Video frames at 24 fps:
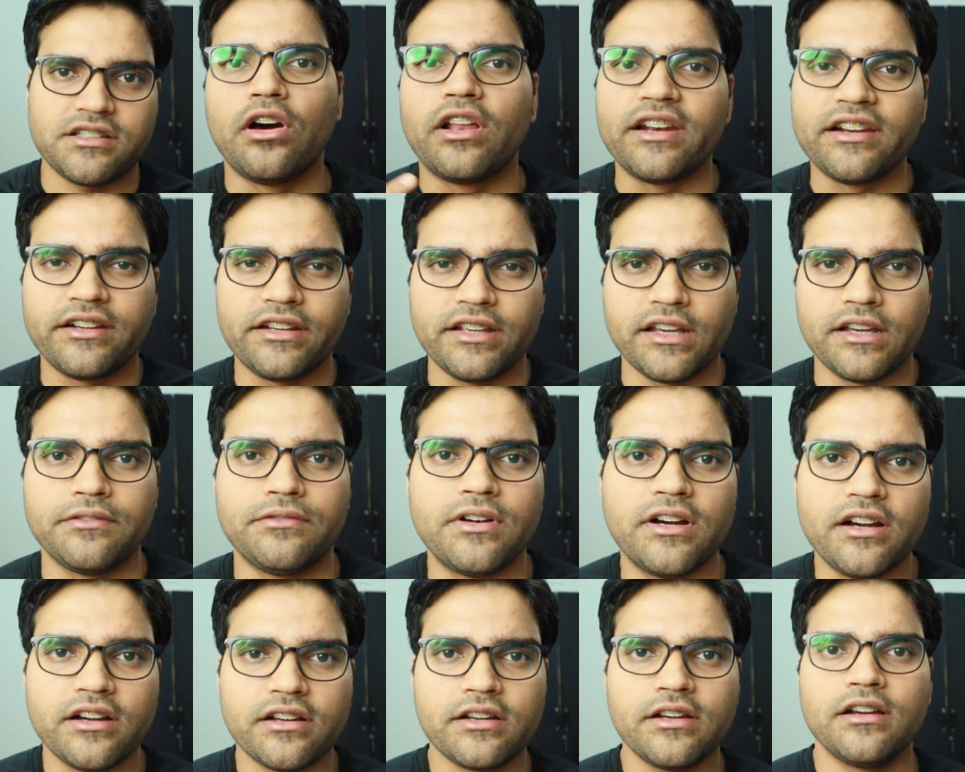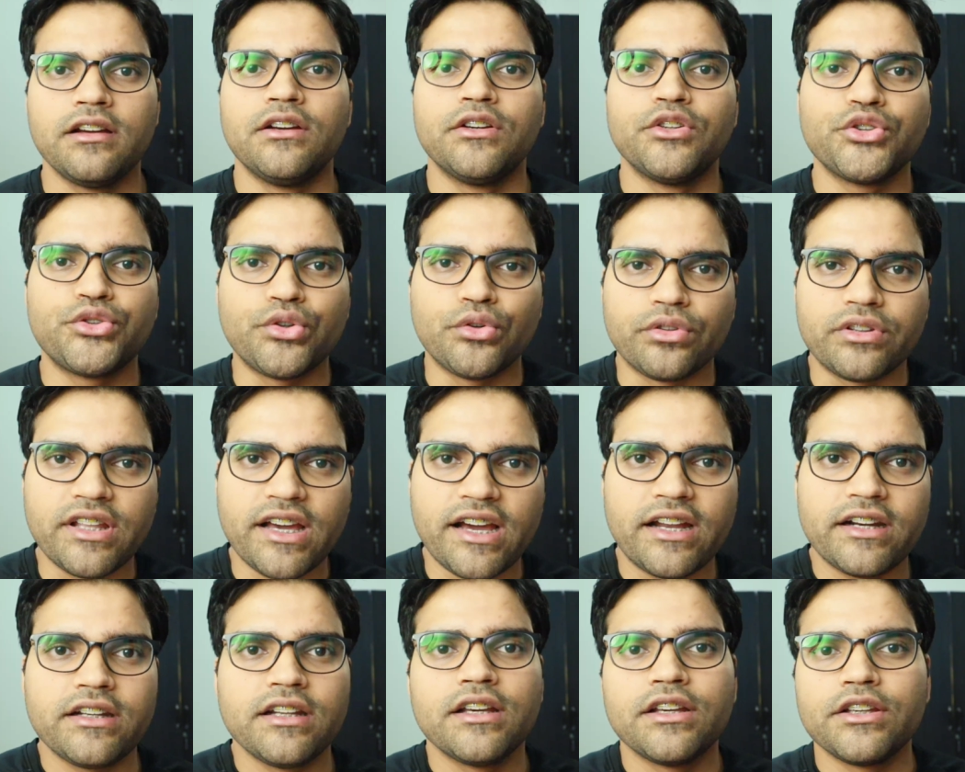Volunteer work so
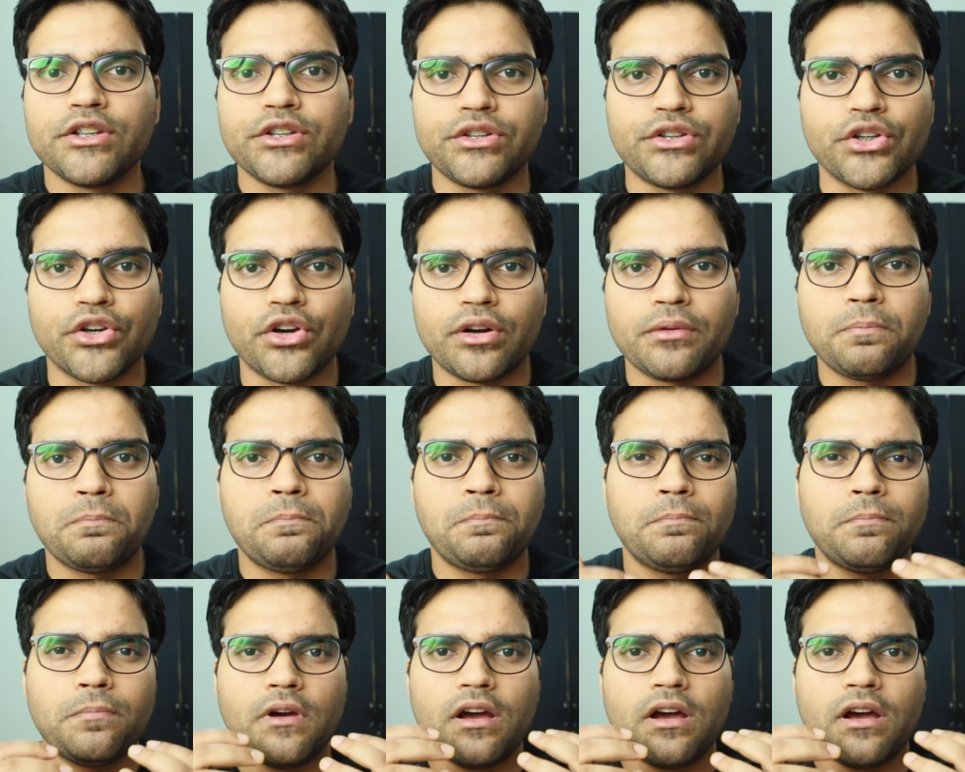that your